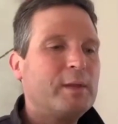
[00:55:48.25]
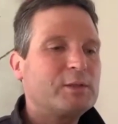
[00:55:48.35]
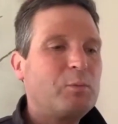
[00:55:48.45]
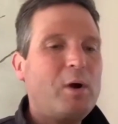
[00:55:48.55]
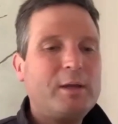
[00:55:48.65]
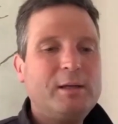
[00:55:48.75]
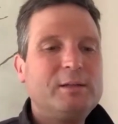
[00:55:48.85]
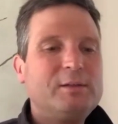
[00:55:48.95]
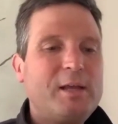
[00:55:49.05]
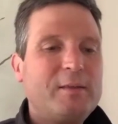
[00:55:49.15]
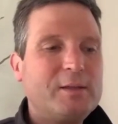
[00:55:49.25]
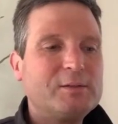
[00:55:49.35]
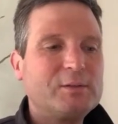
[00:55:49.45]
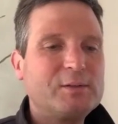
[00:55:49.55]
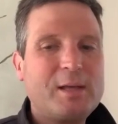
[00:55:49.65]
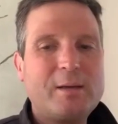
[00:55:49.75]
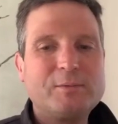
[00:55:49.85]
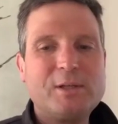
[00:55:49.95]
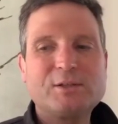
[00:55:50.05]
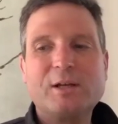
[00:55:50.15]
that's walking in and taking these
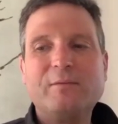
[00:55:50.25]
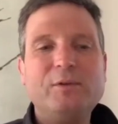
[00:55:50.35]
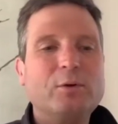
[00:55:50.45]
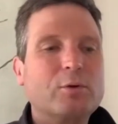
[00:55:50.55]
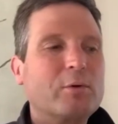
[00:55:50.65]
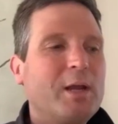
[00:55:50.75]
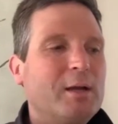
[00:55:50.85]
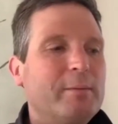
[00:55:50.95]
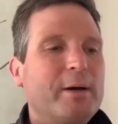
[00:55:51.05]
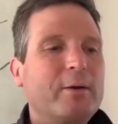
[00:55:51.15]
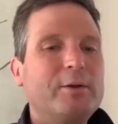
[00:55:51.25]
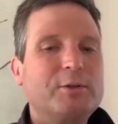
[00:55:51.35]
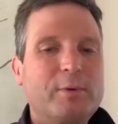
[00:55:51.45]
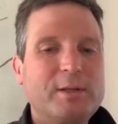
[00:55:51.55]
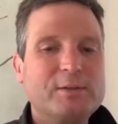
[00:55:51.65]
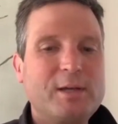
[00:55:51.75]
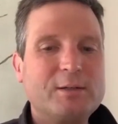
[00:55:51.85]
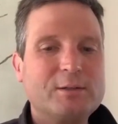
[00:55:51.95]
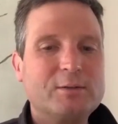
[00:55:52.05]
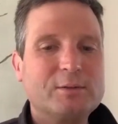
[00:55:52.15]
exams is going to feel great about all 20
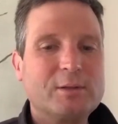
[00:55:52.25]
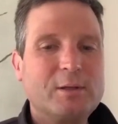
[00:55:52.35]
sections.